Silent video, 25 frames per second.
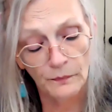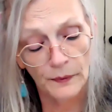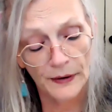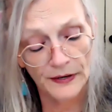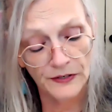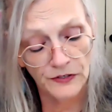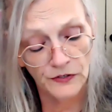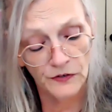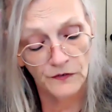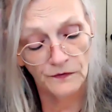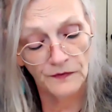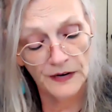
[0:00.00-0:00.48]

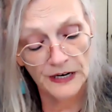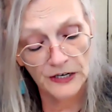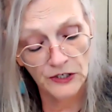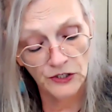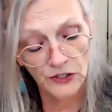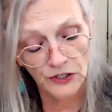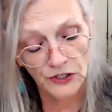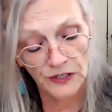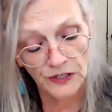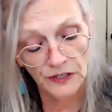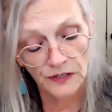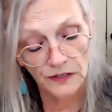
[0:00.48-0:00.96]

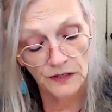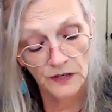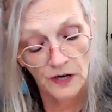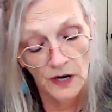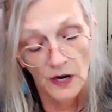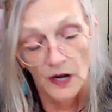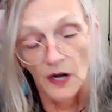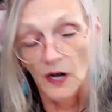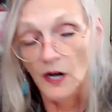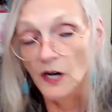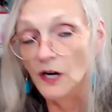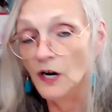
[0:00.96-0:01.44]
preservation
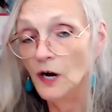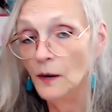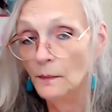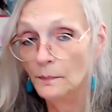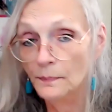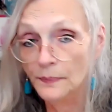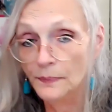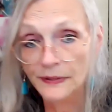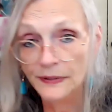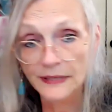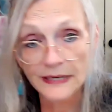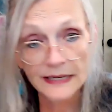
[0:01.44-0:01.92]

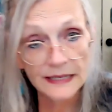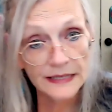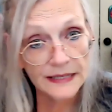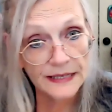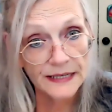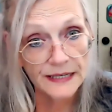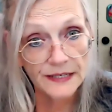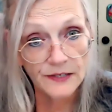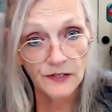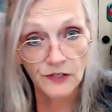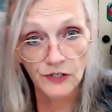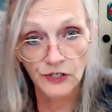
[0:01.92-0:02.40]

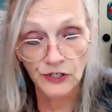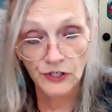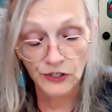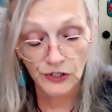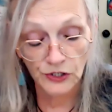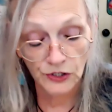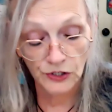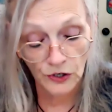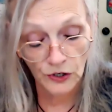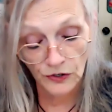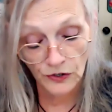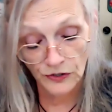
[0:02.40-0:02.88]
completely
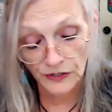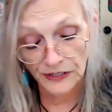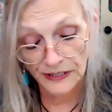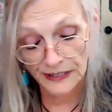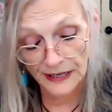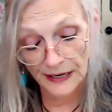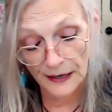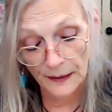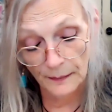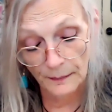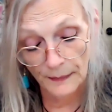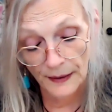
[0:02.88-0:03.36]
deserts
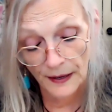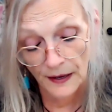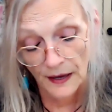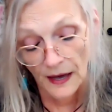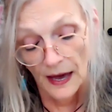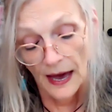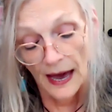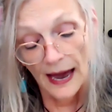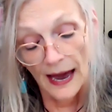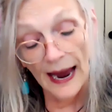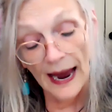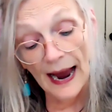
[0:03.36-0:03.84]
him
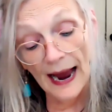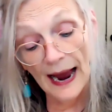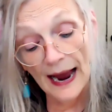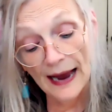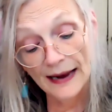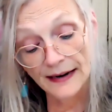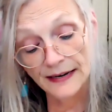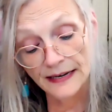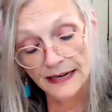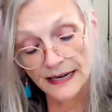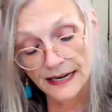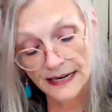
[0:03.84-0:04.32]

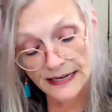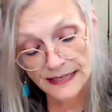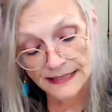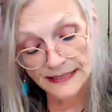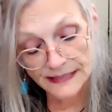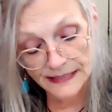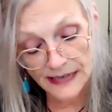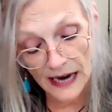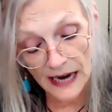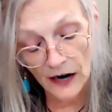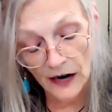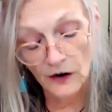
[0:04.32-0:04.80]
and he
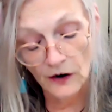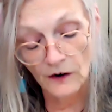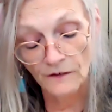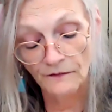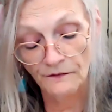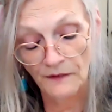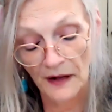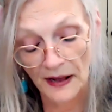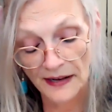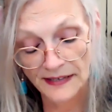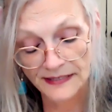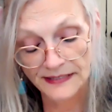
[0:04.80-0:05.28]

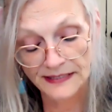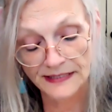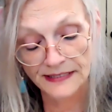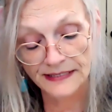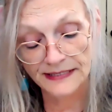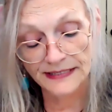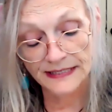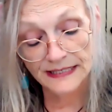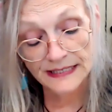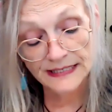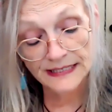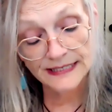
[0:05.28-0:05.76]

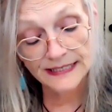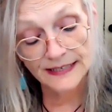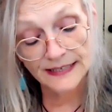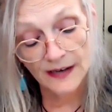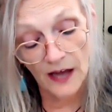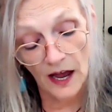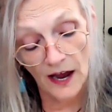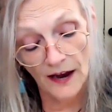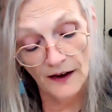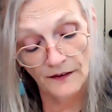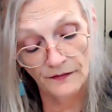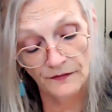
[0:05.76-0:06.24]
sacrifices his
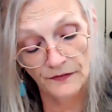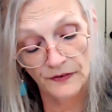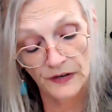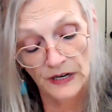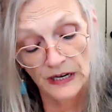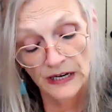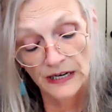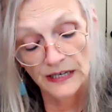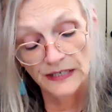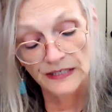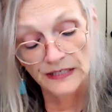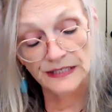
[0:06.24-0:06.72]
life
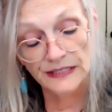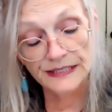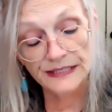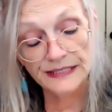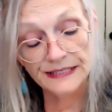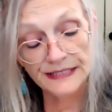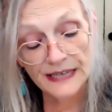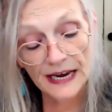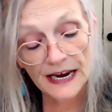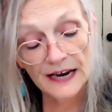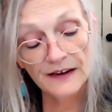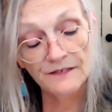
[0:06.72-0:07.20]
to
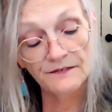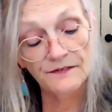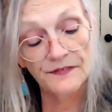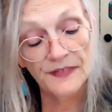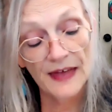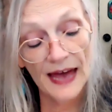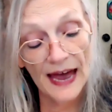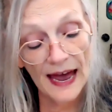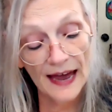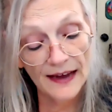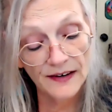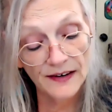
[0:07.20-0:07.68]
save
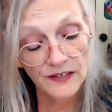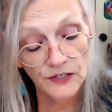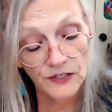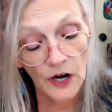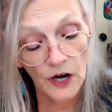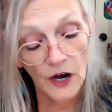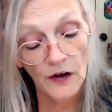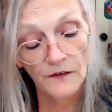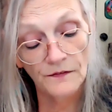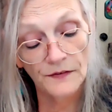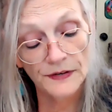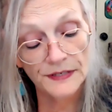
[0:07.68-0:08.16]
that
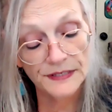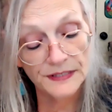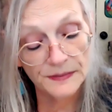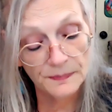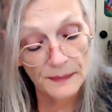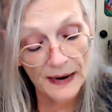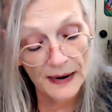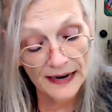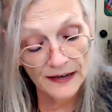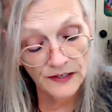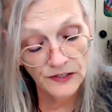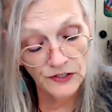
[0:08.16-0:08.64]
of his
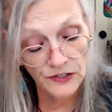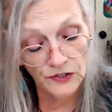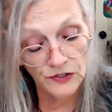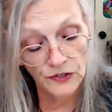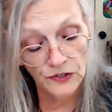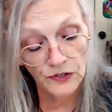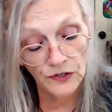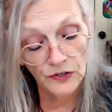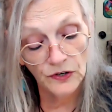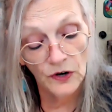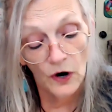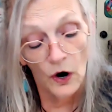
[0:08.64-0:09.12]

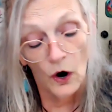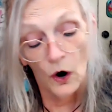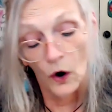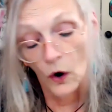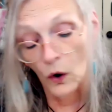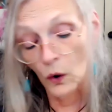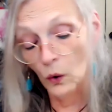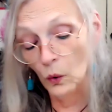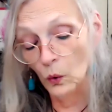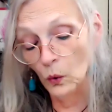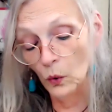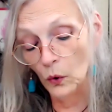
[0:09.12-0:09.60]
master
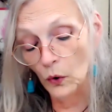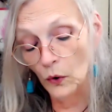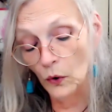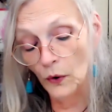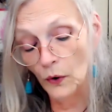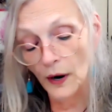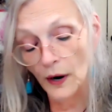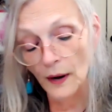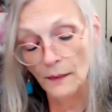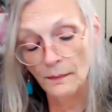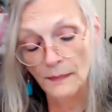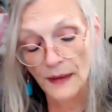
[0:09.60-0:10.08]

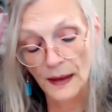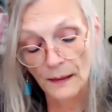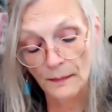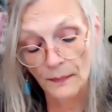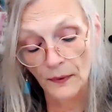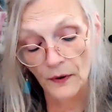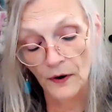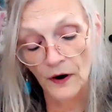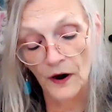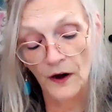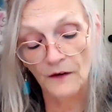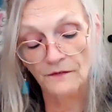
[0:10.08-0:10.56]
or a
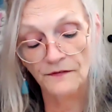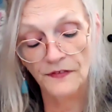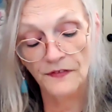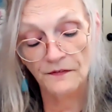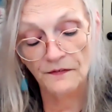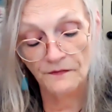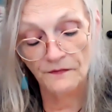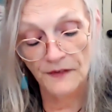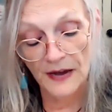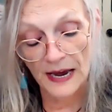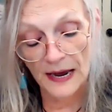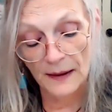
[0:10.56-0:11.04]
member of the
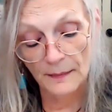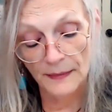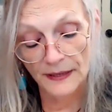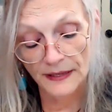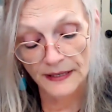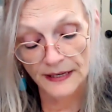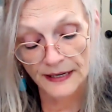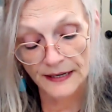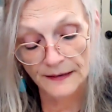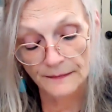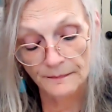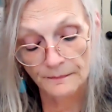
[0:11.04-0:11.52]

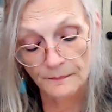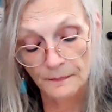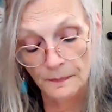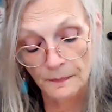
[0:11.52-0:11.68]
family.